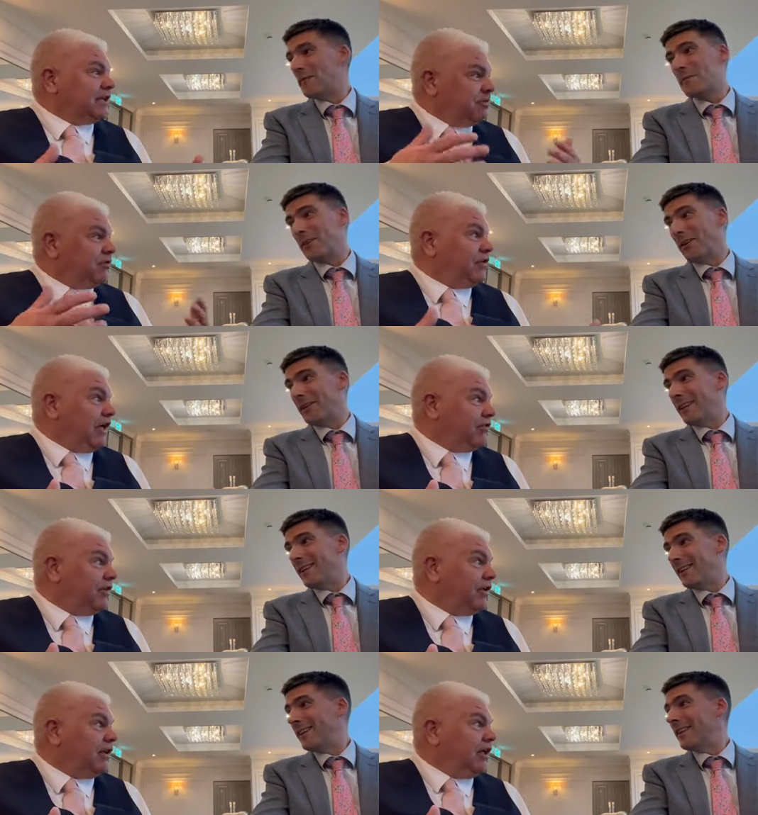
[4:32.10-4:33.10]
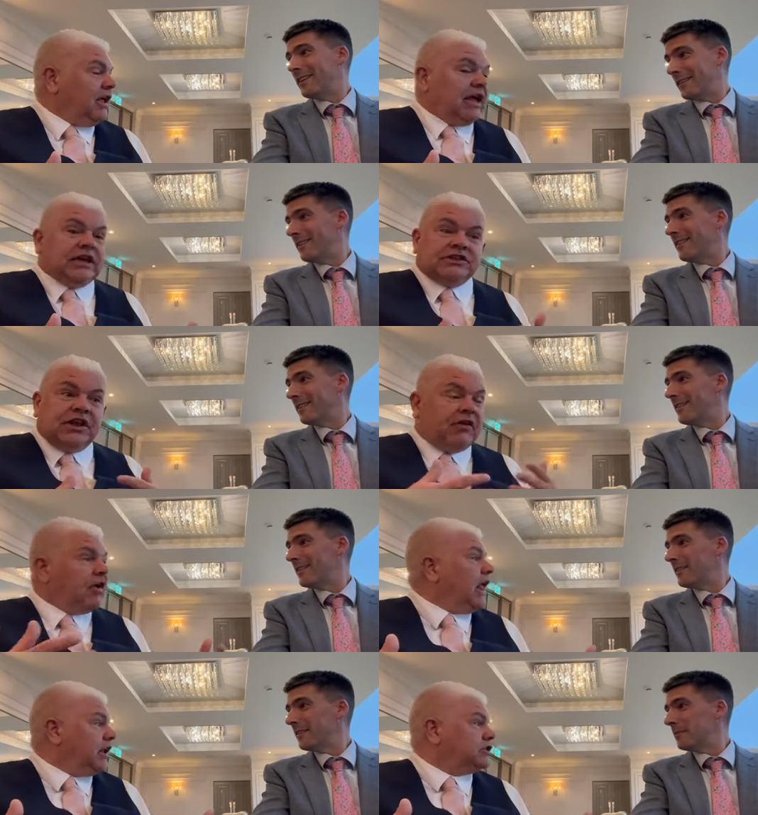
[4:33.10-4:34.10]
Speaker 1: been Absolutely. faithful, yeah. he's never
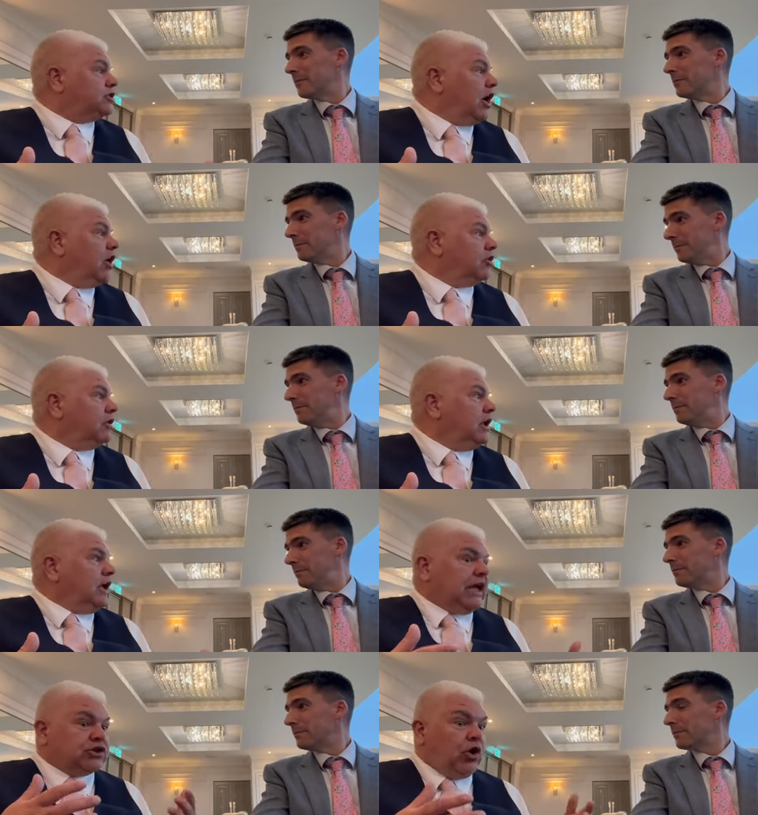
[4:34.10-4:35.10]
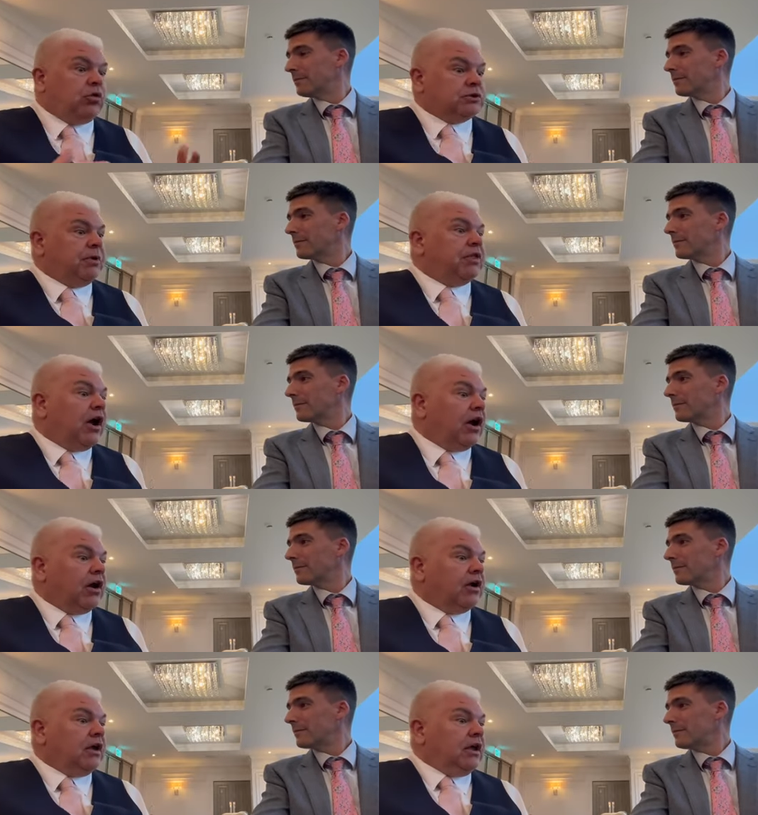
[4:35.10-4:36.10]
let us down, he's always been
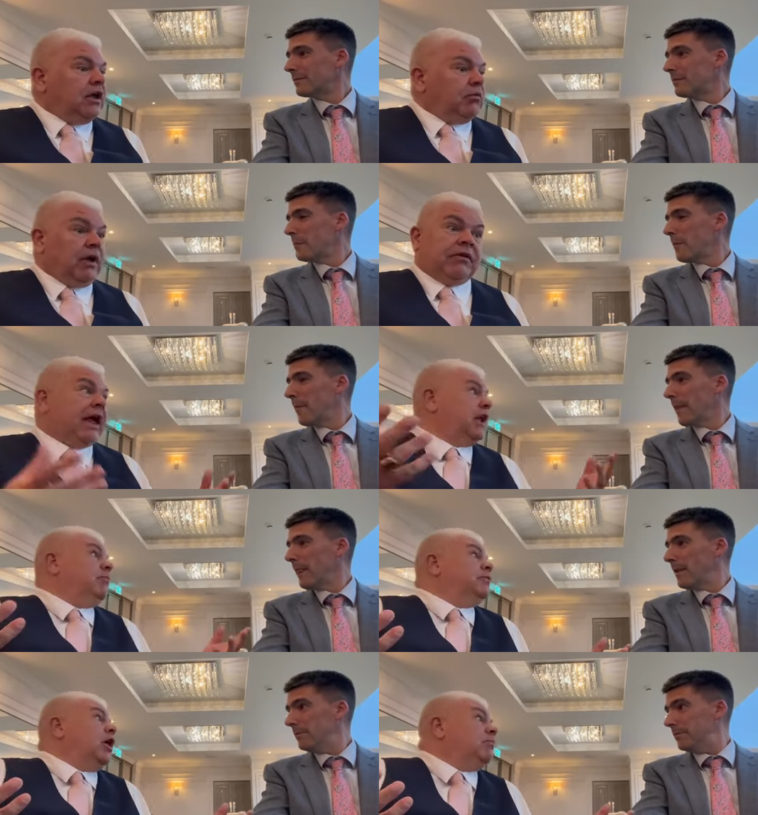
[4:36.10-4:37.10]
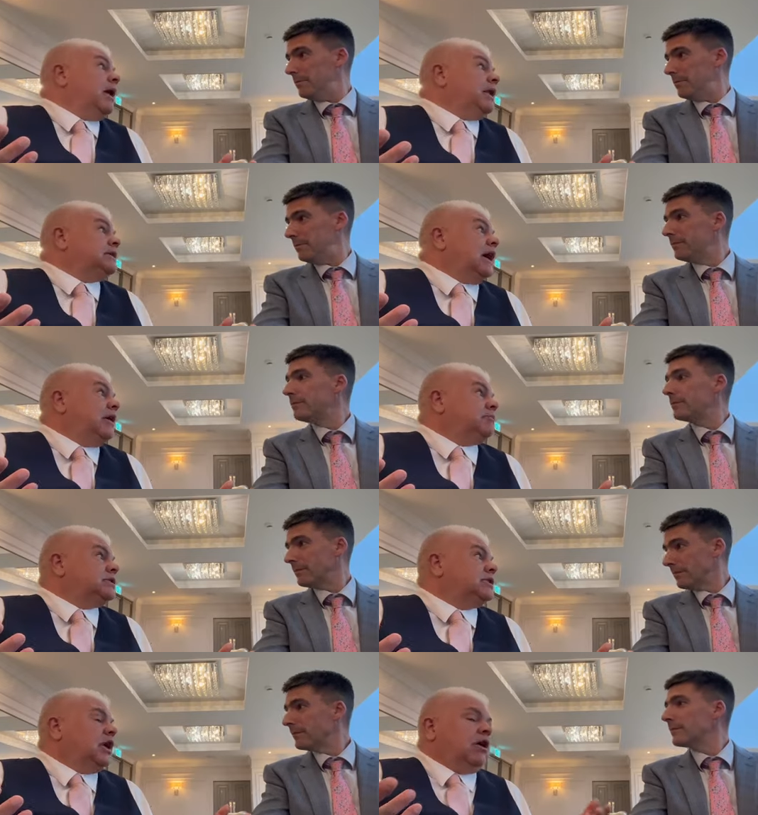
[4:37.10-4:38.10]
there. We have let him down many
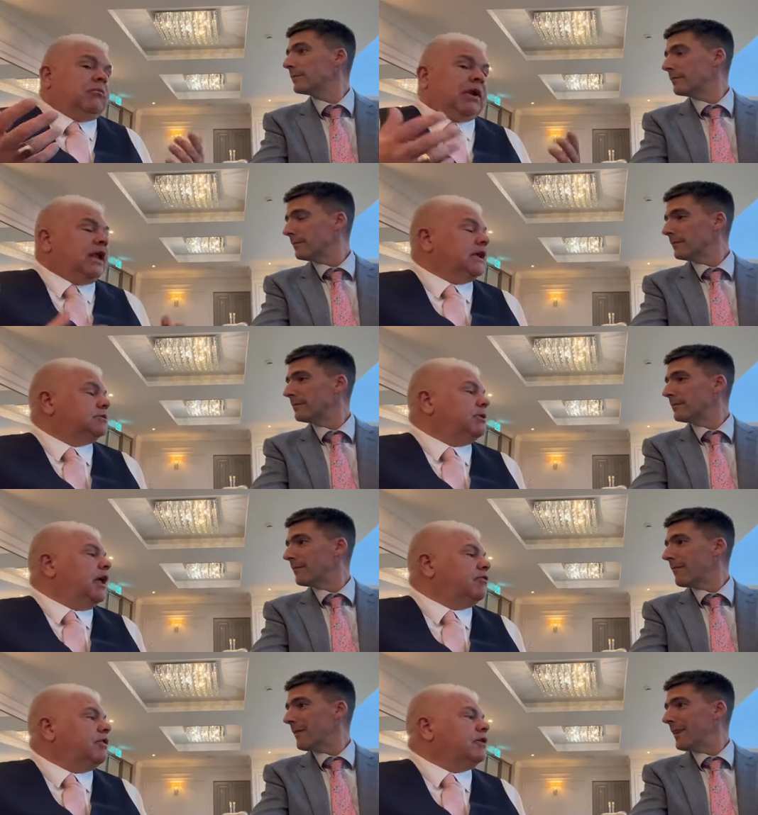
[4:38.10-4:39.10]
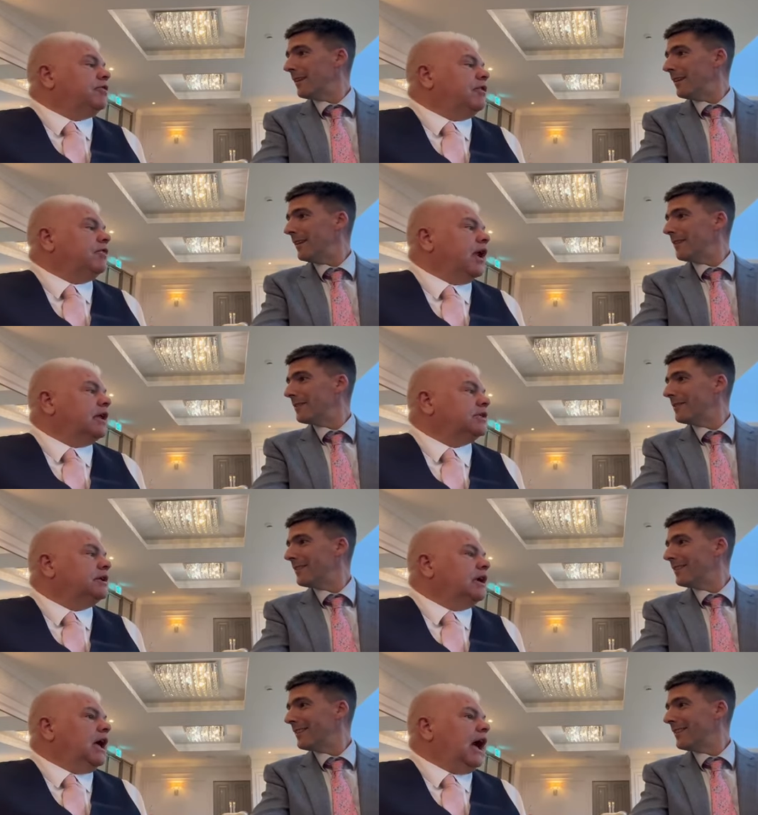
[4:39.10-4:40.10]
times, but he has been that faithful friend
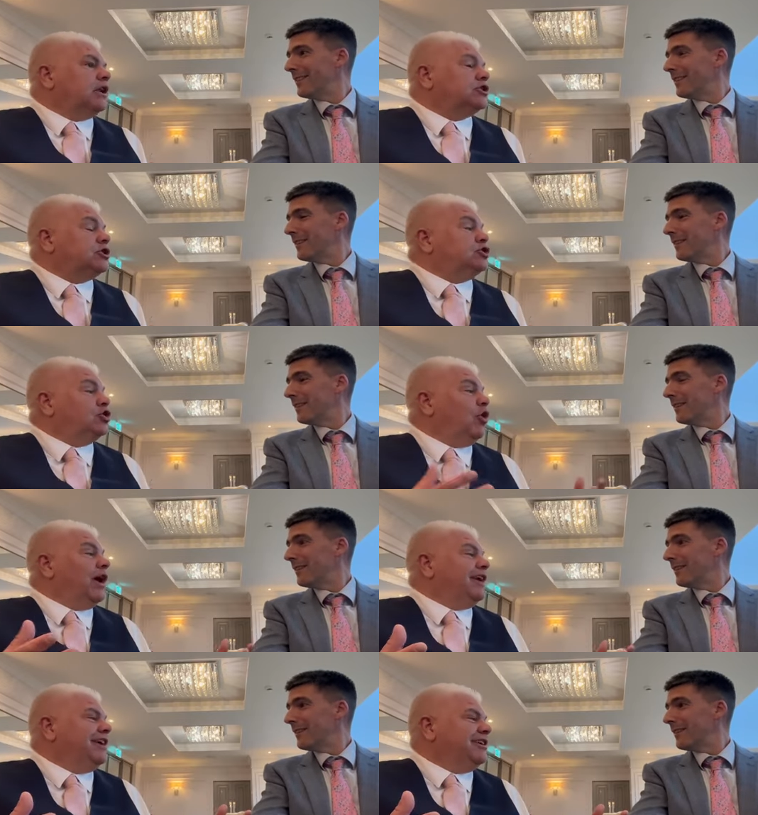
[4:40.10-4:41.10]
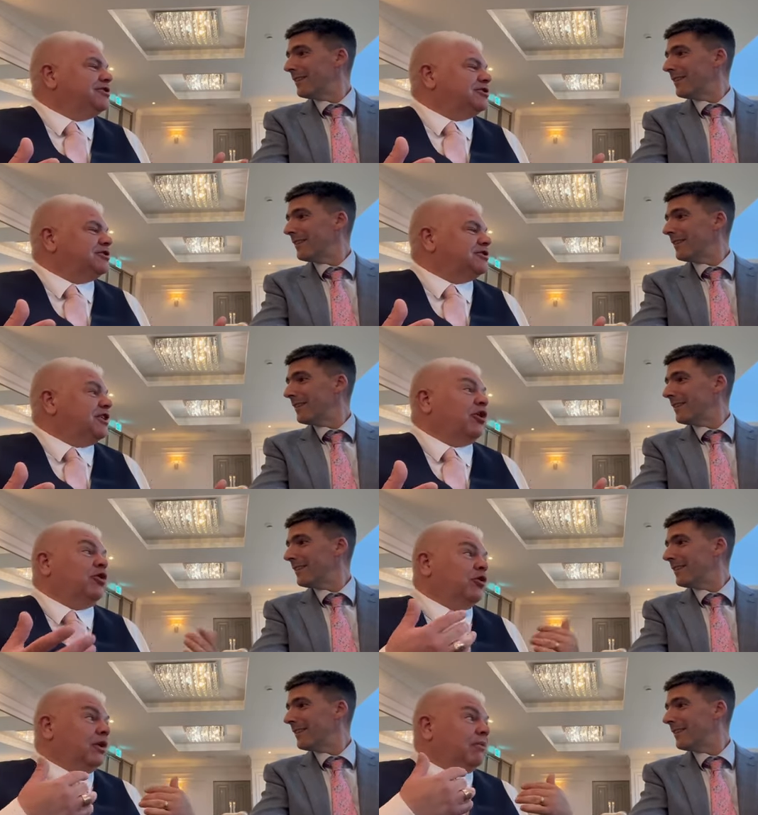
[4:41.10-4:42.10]
and it's a joy just not
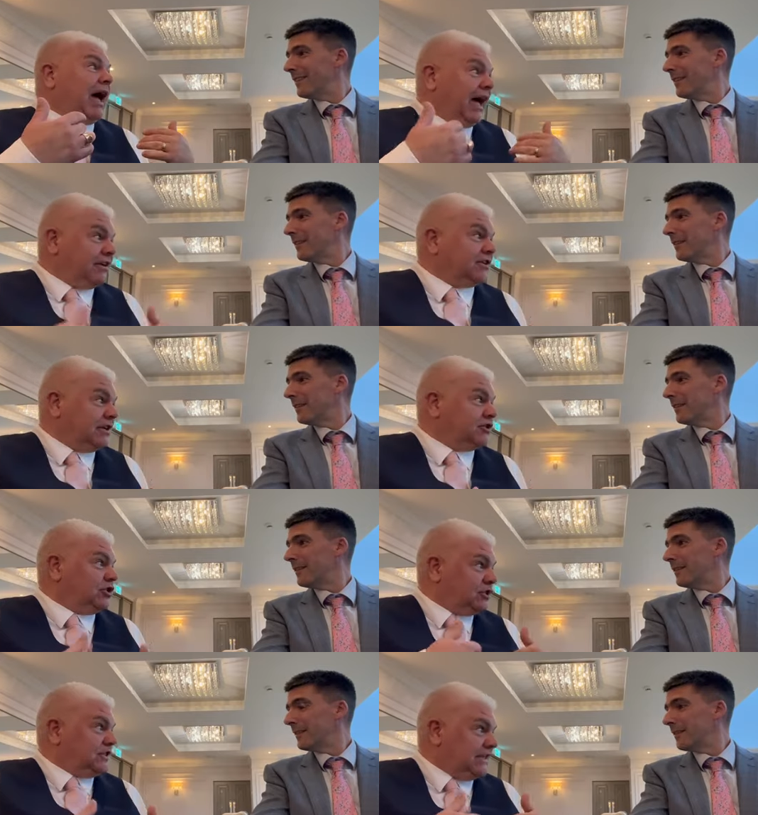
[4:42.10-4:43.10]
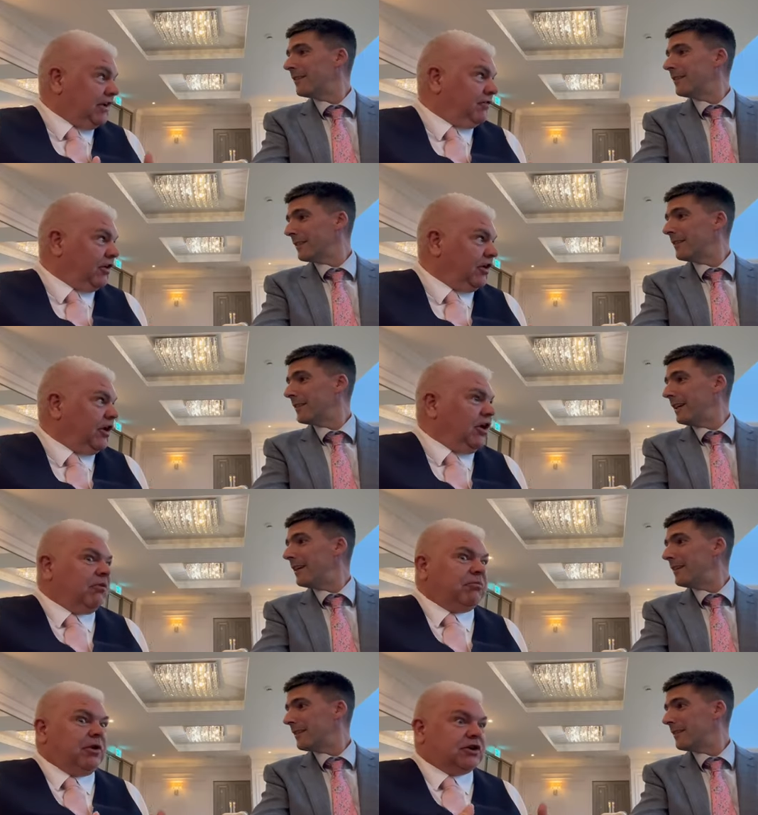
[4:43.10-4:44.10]
knowing other as just a saviour,
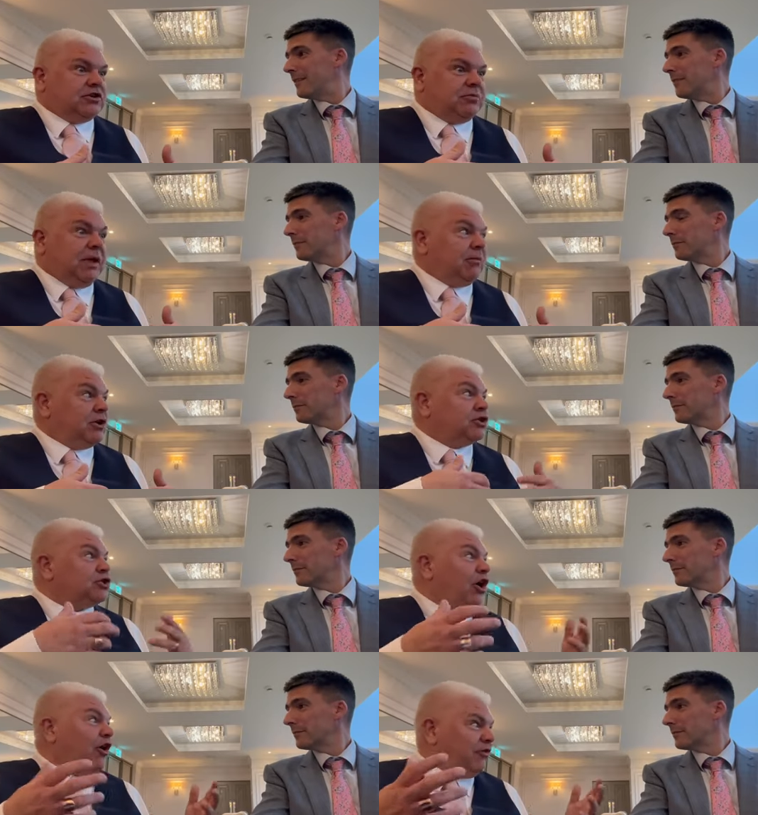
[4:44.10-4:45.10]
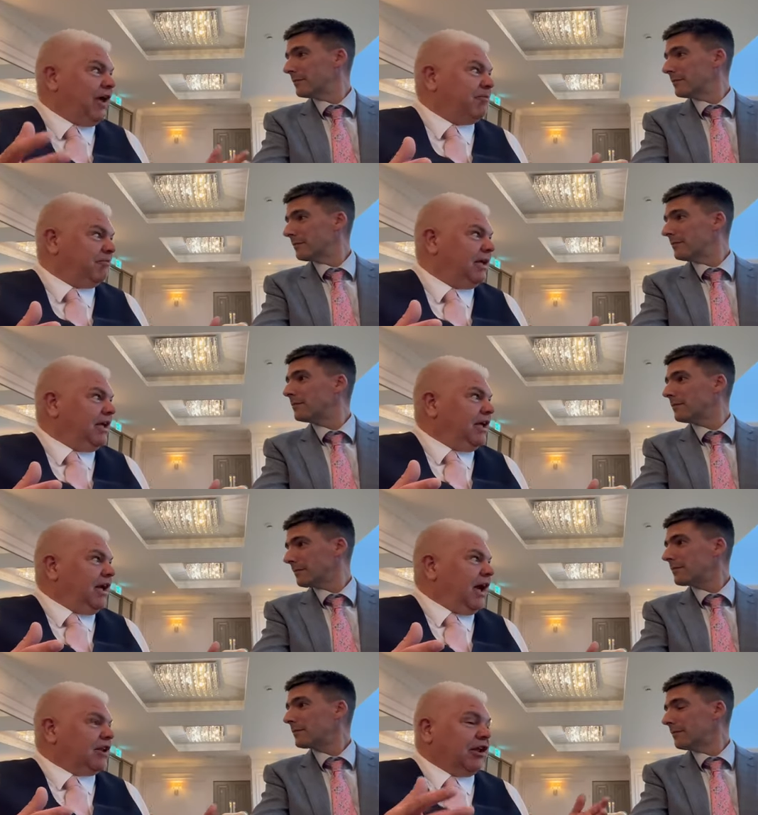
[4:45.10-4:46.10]
yeah. but to be able to serve him
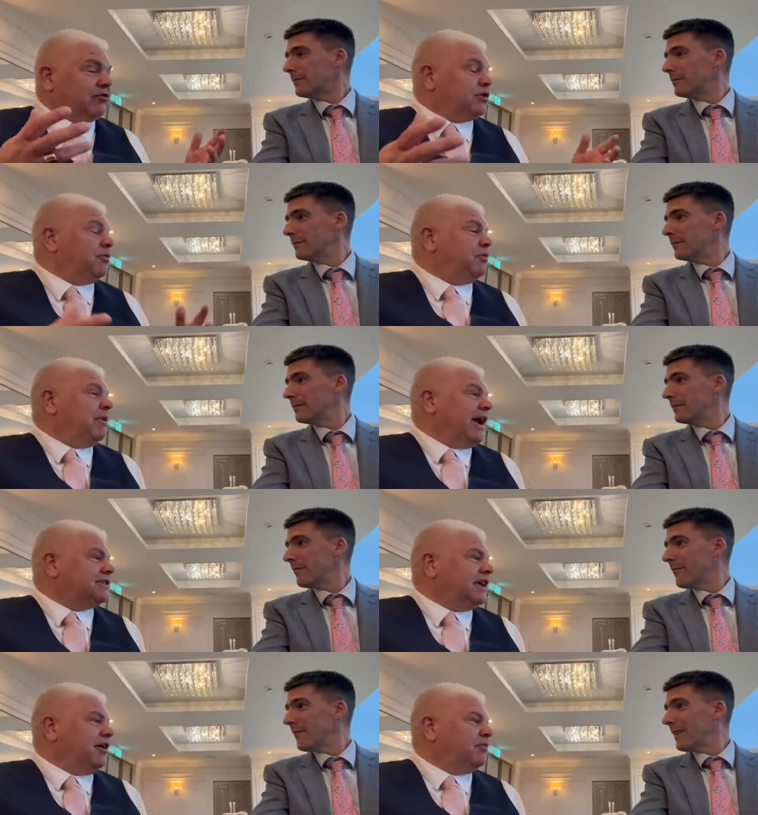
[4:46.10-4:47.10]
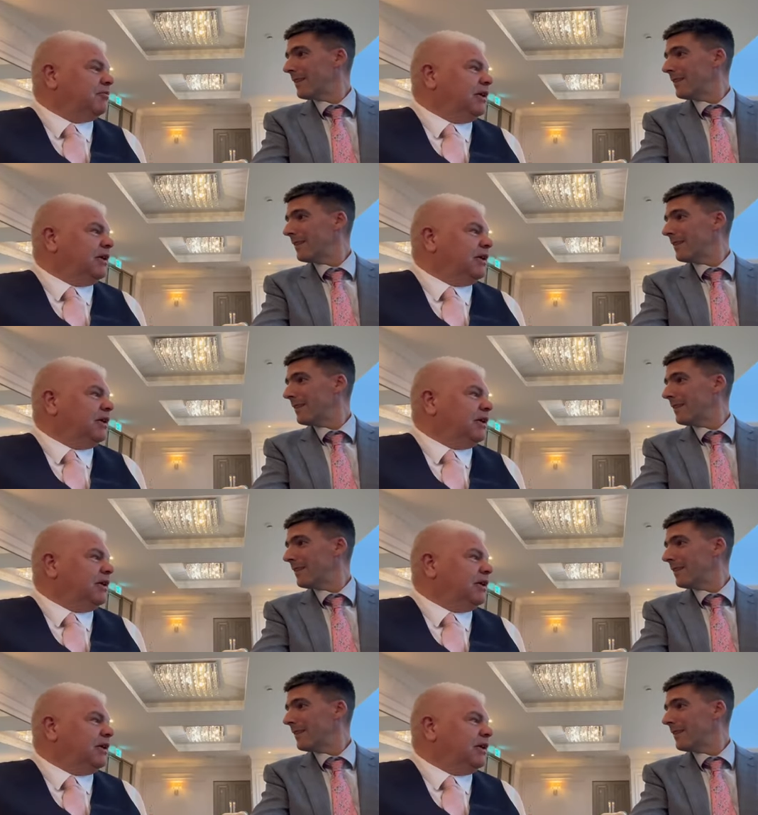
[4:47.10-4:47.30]
and give something back to him